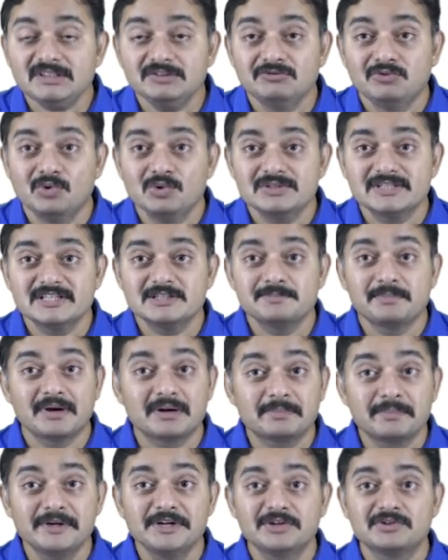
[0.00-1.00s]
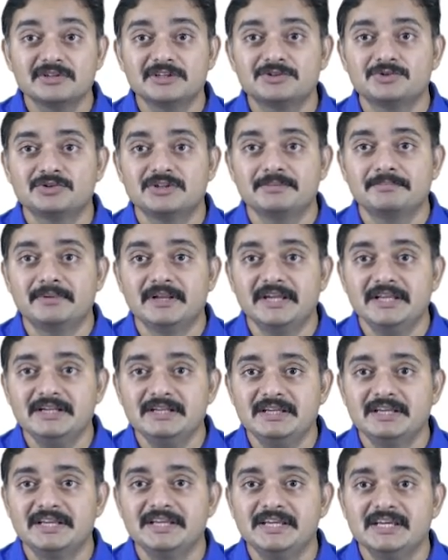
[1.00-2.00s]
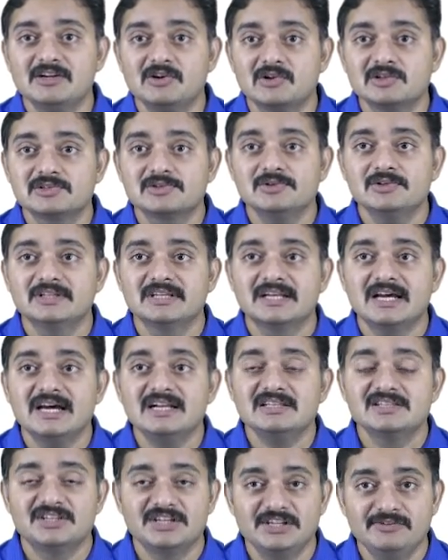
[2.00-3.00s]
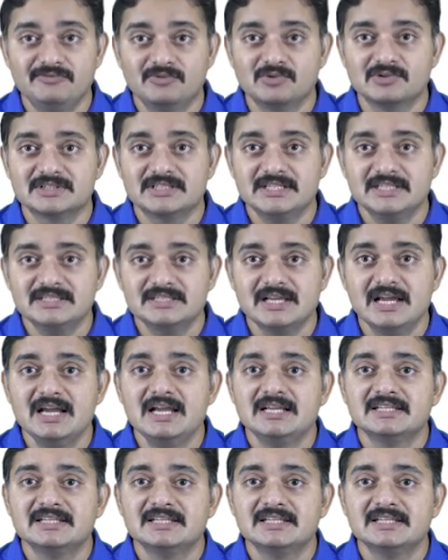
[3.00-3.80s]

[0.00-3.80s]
forces perpendicular to the plane. Here also there are three forces.